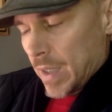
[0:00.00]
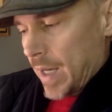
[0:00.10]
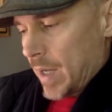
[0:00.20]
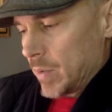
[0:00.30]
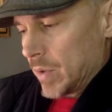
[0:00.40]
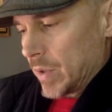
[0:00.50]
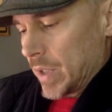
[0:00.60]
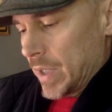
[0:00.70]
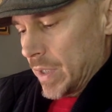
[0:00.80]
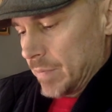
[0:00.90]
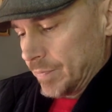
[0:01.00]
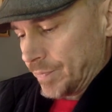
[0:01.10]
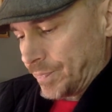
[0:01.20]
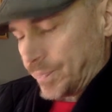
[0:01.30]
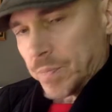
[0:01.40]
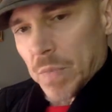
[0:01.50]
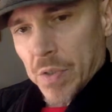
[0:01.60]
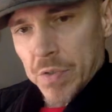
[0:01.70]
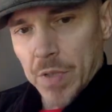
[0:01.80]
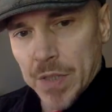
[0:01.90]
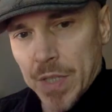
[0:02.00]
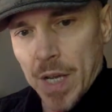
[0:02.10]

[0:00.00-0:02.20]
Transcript: I'll stretch